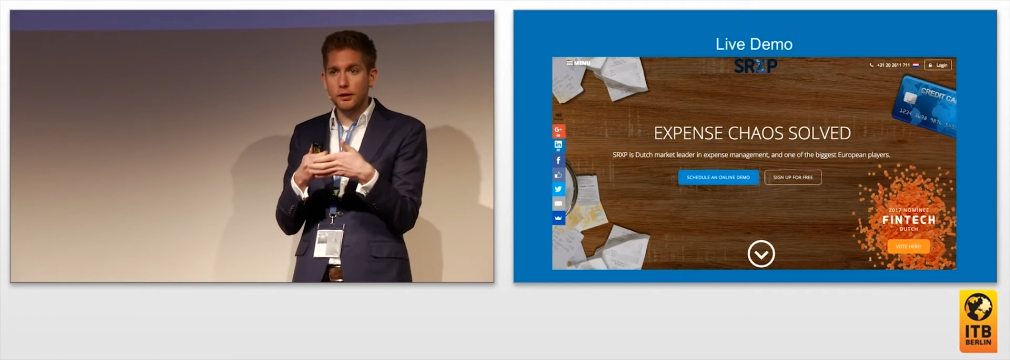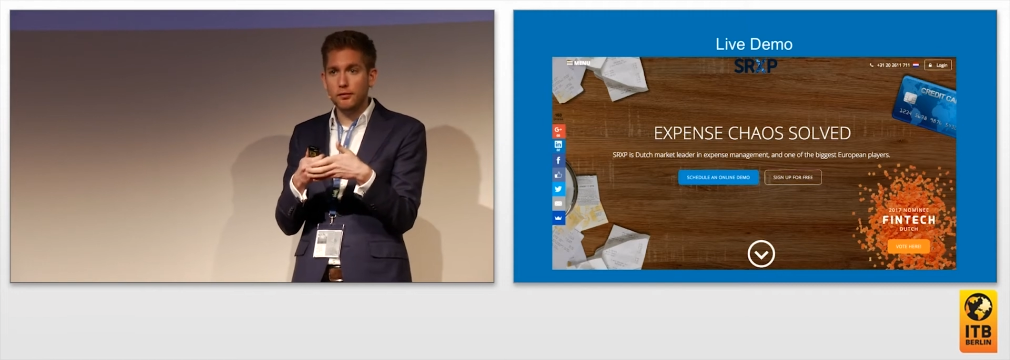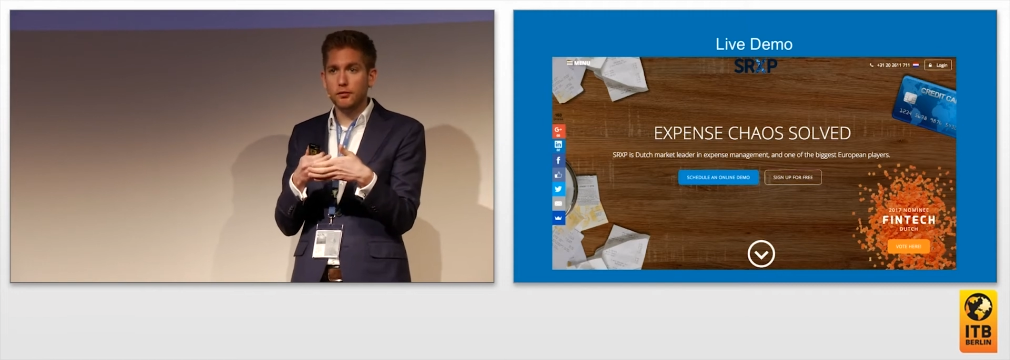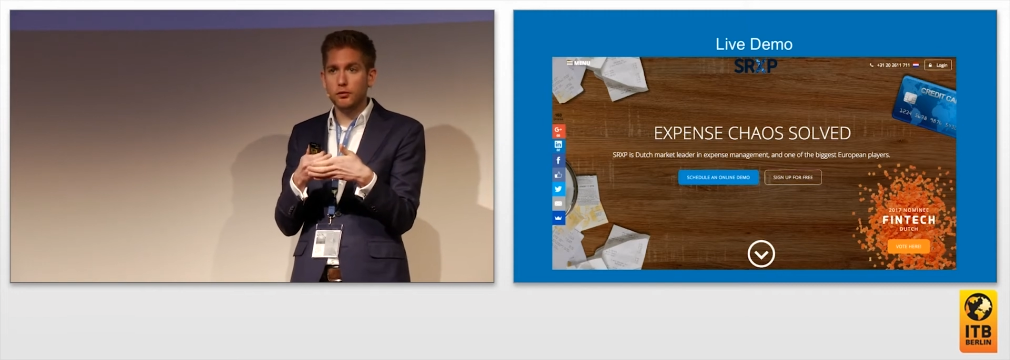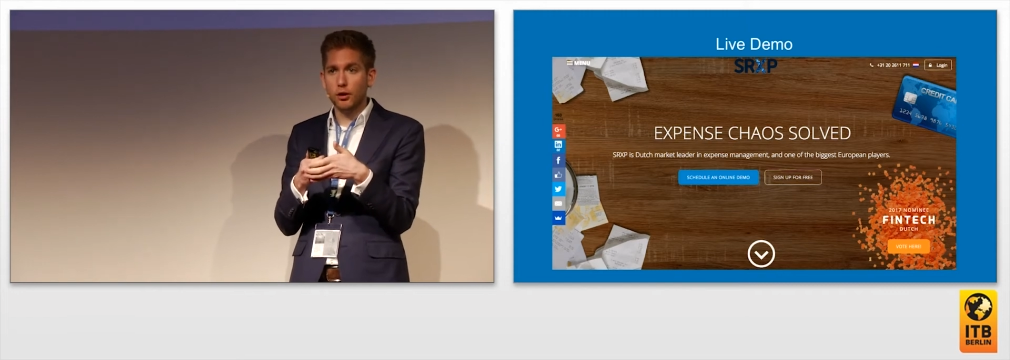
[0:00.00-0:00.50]

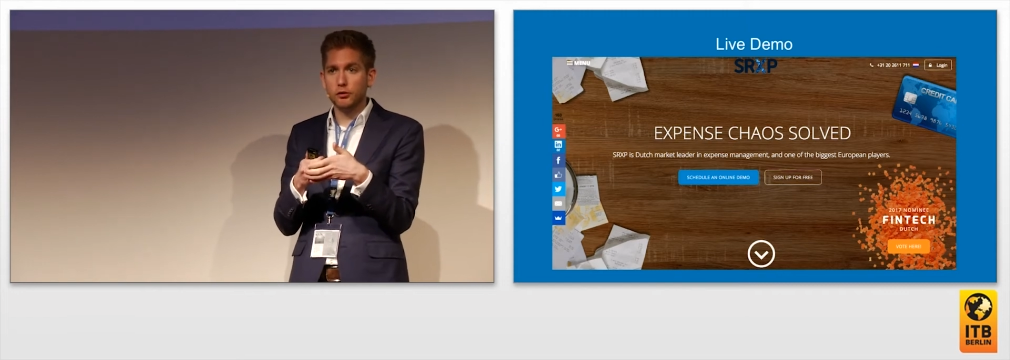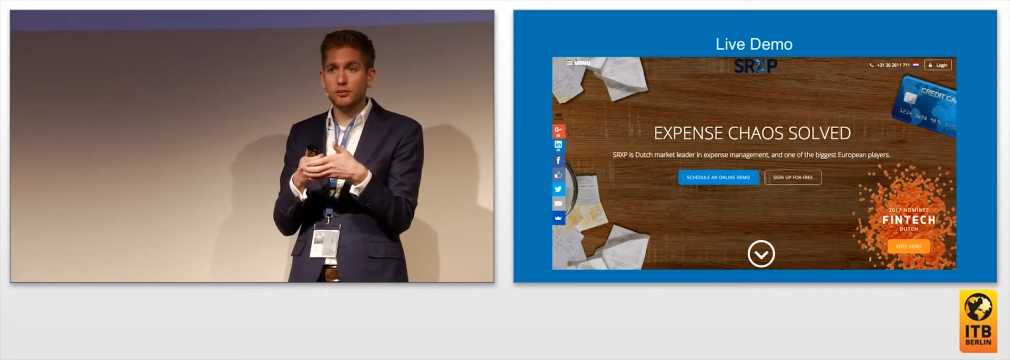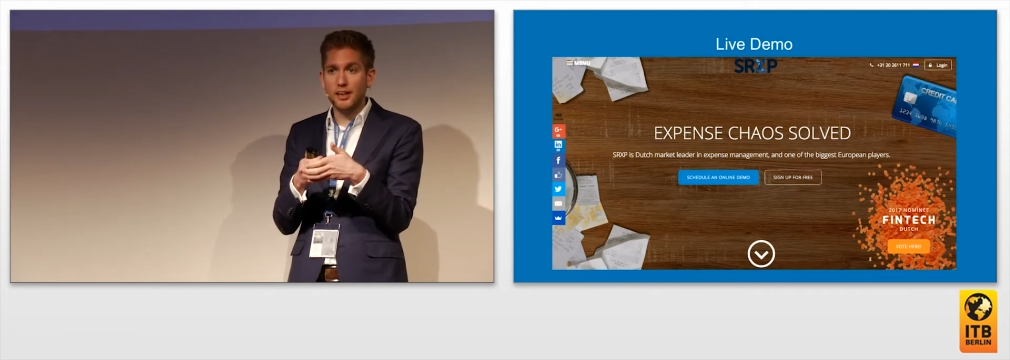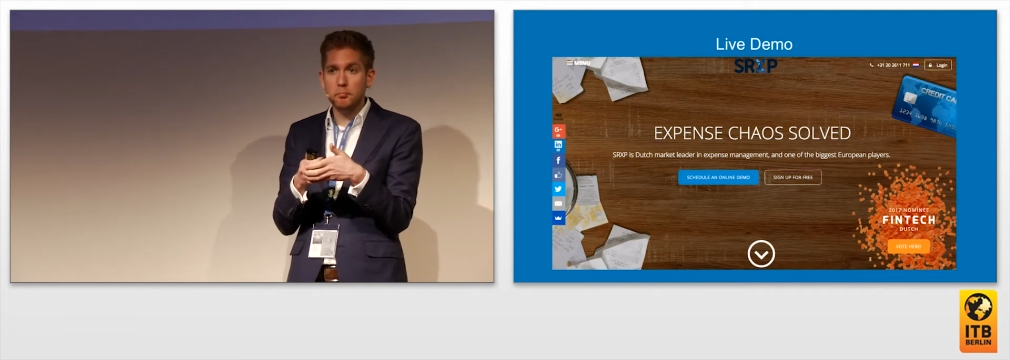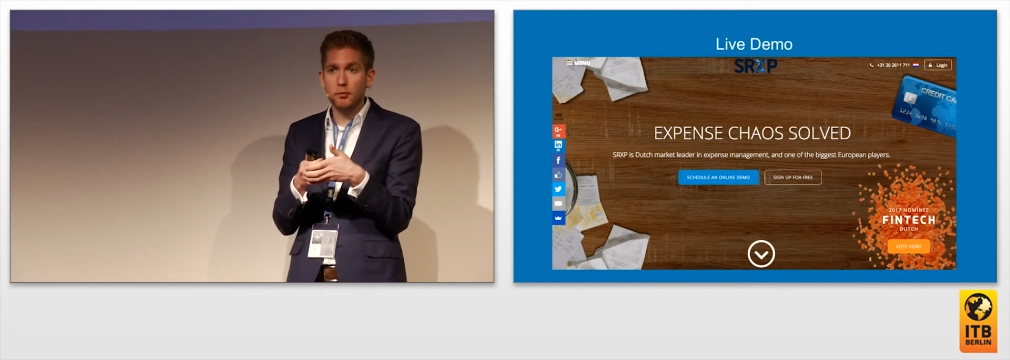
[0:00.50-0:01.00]
with your
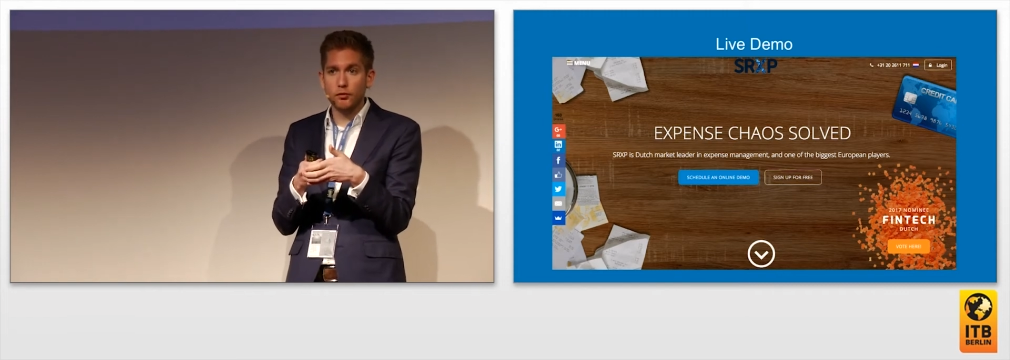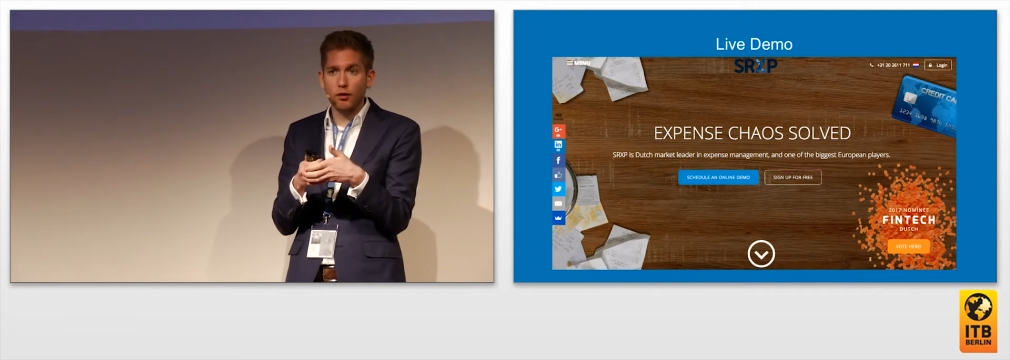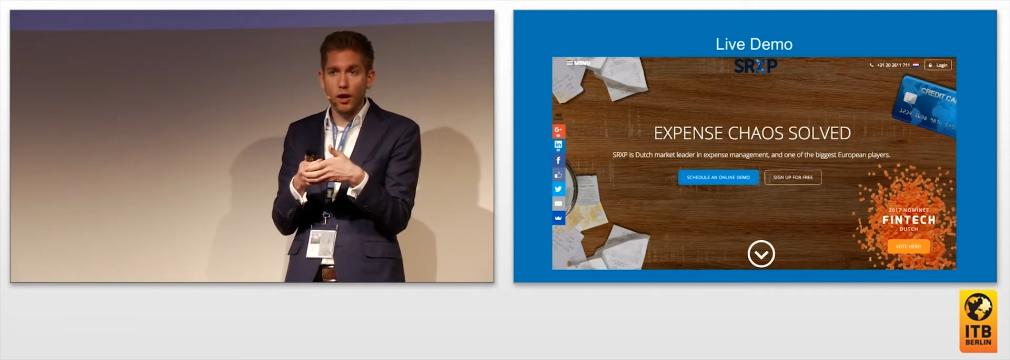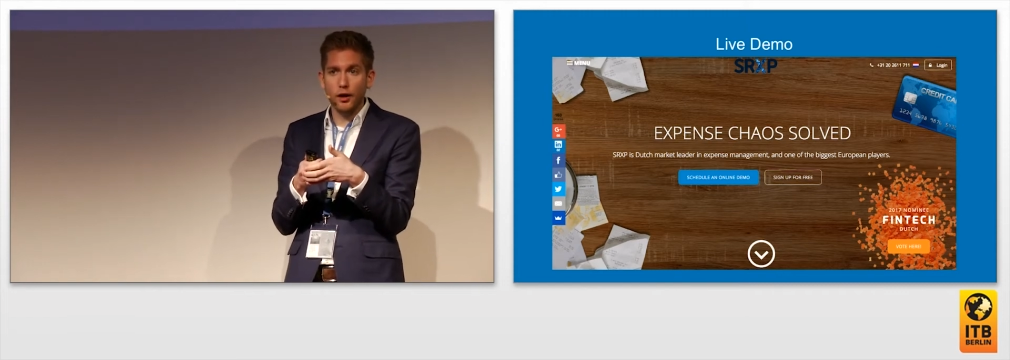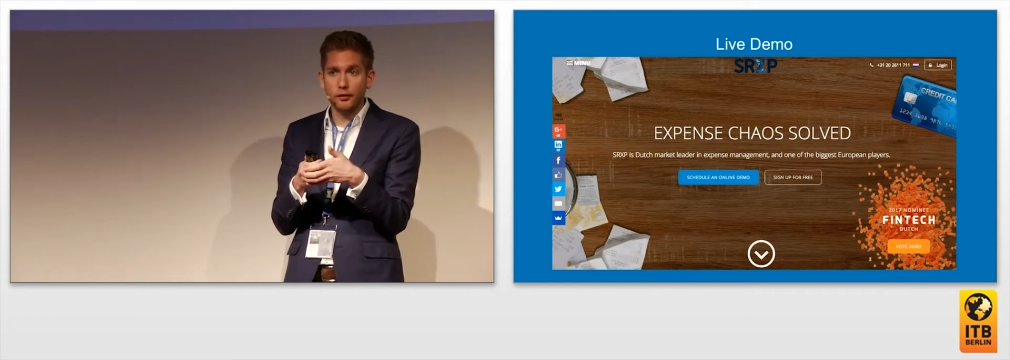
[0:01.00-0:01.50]
statement
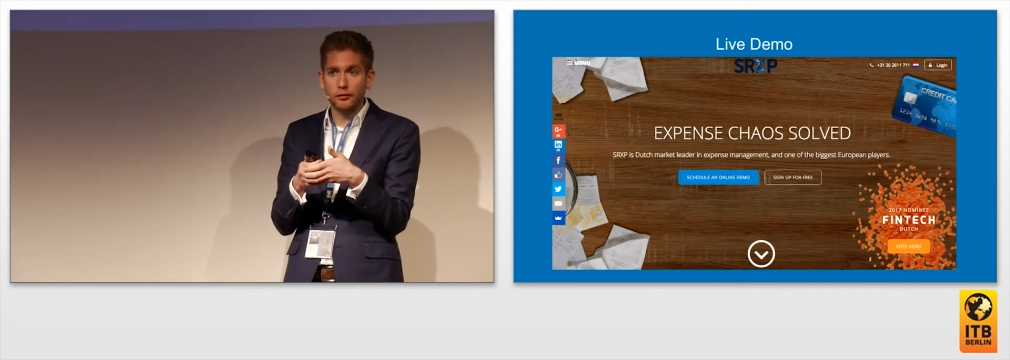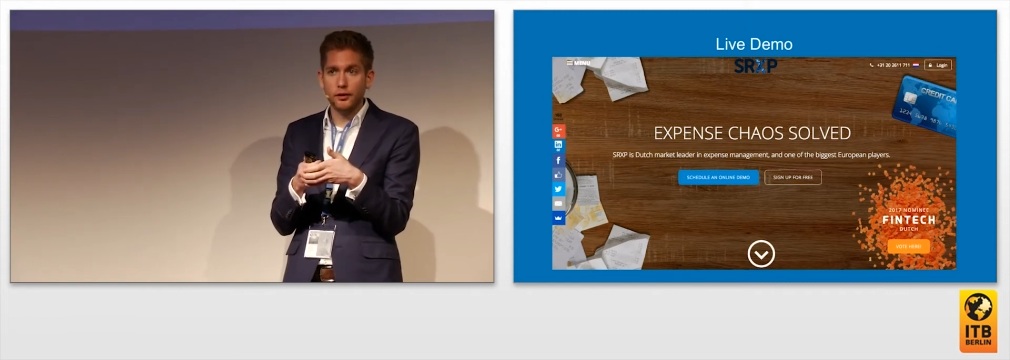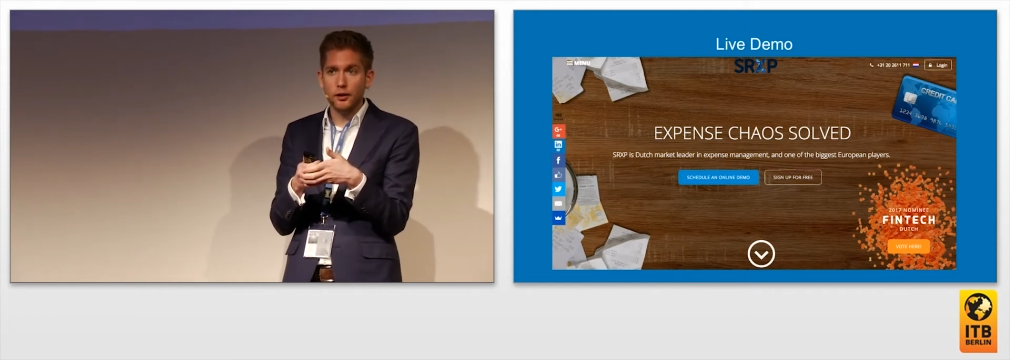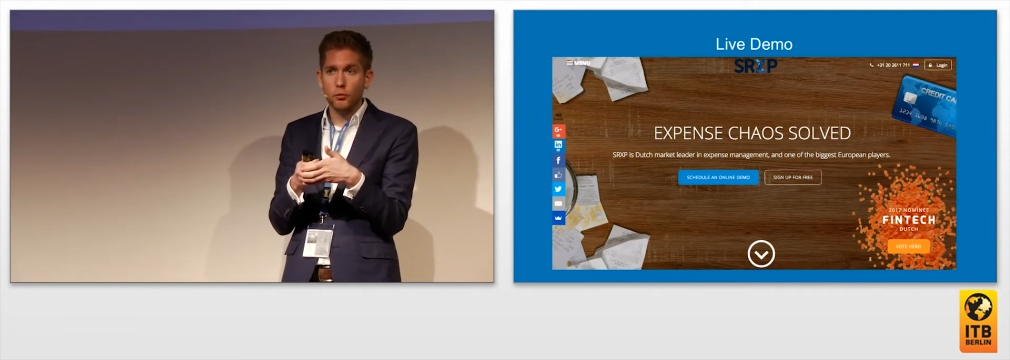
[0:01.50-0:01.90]
line,